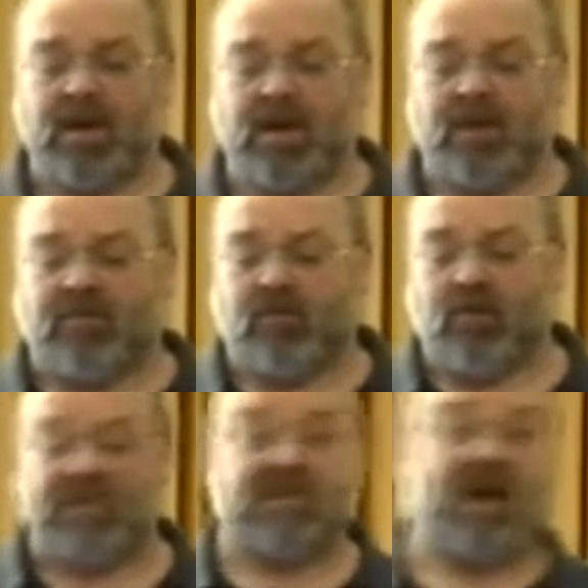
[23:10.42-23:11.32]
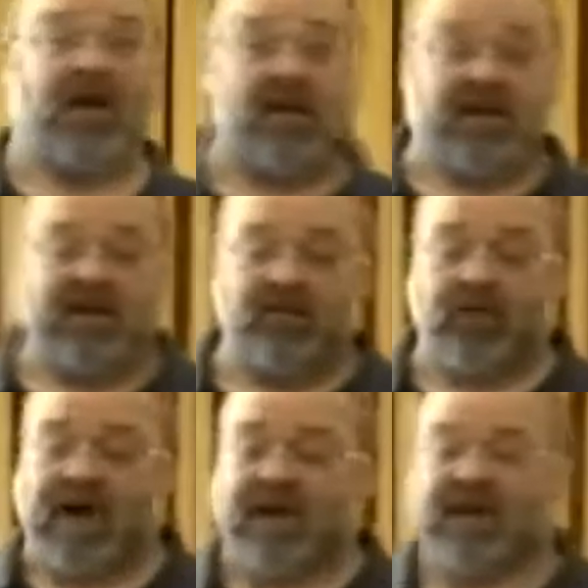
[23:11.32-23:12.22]
Performance. Currently, the
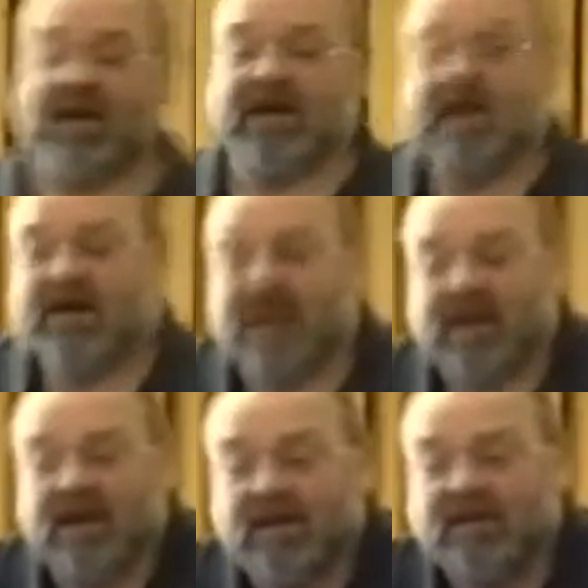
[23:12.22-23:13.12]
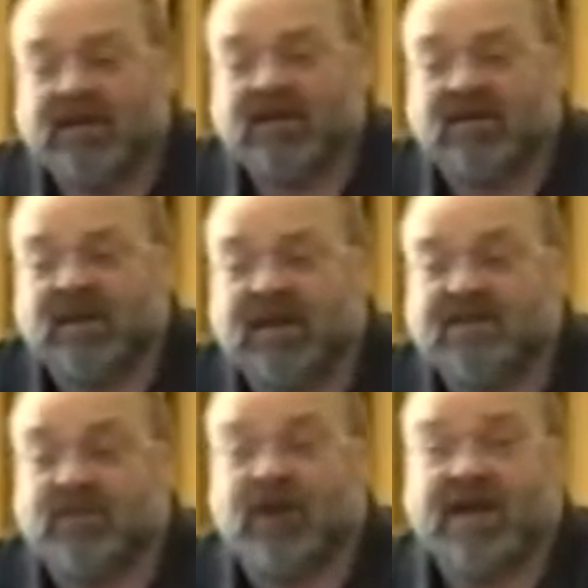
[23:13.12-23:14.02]
rating, the
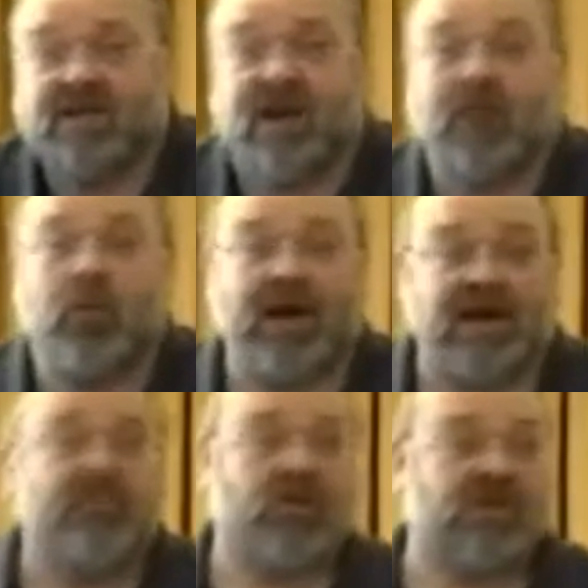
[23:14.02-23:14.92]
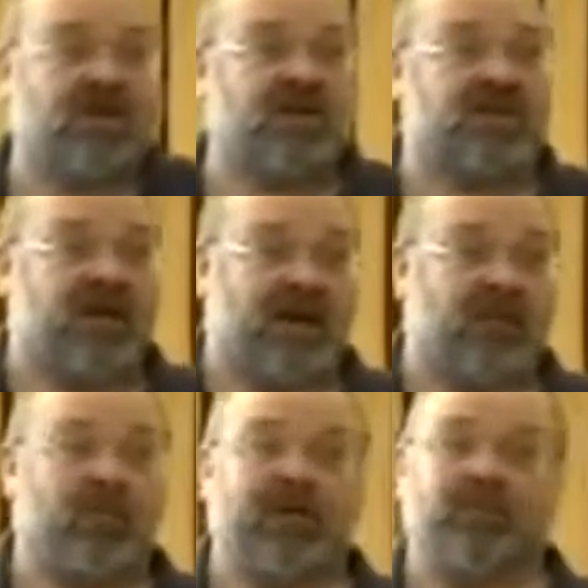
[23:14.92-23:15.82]
engine rates only one invoice at a time.
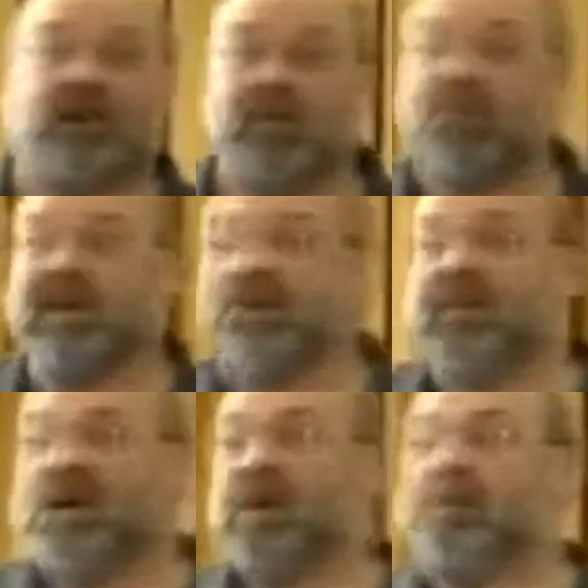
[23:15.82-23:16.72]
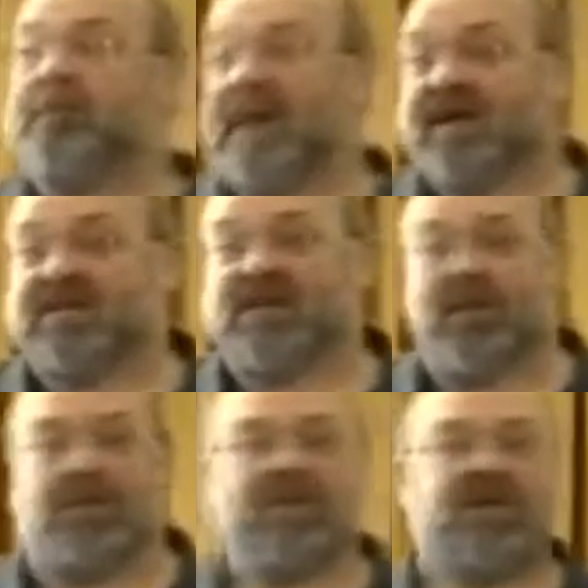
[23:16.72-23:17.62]
We could probably make
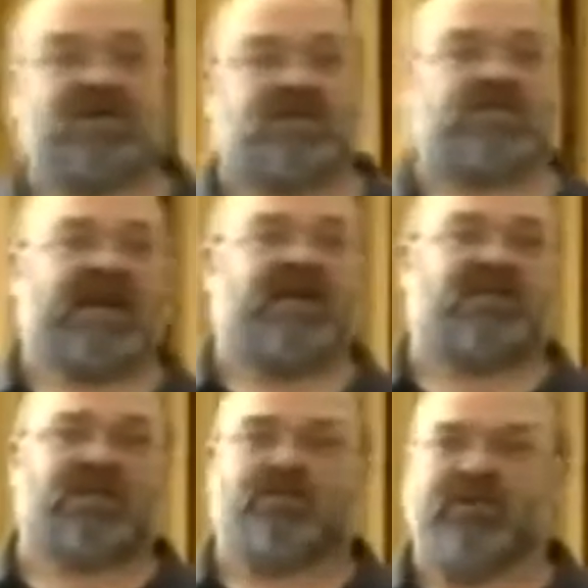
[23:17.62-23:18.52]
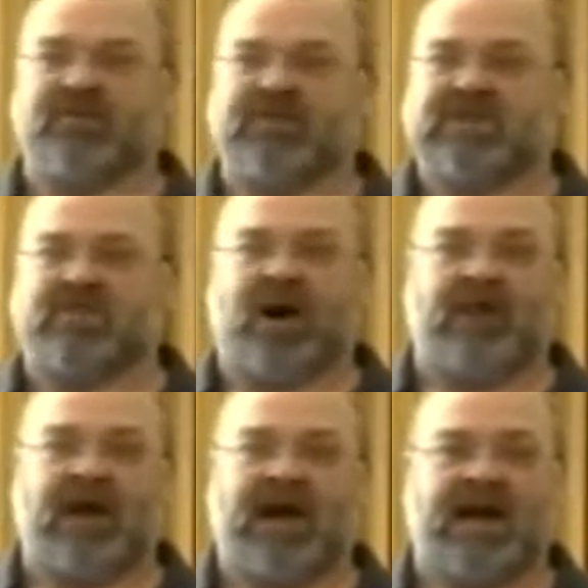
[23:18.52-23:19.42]
some substantial improvements by
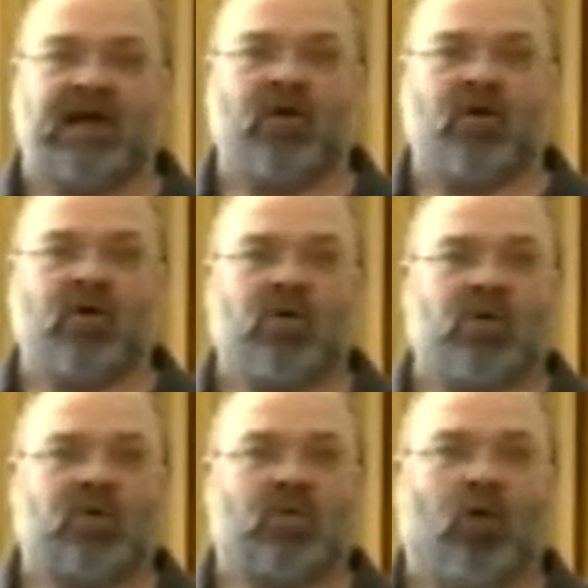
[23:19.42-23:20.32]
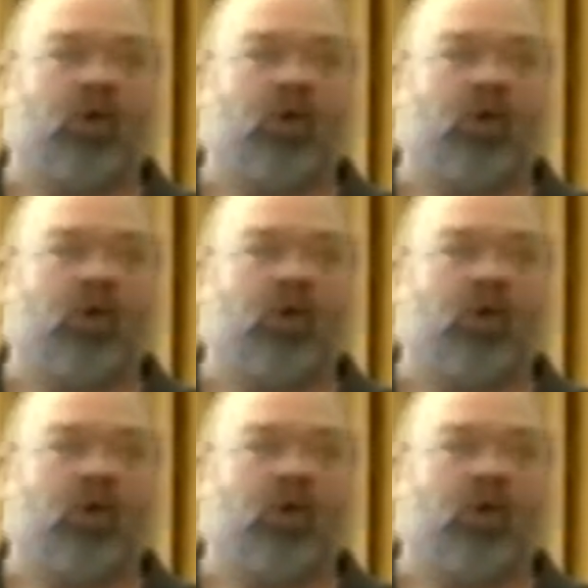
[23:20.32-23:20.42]
rating all the